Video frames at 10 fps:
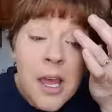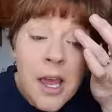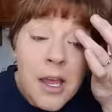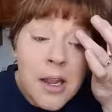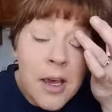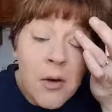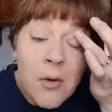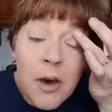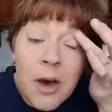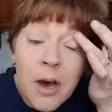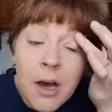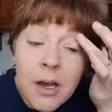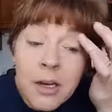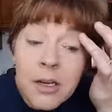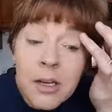And they go
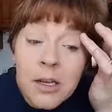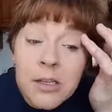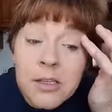on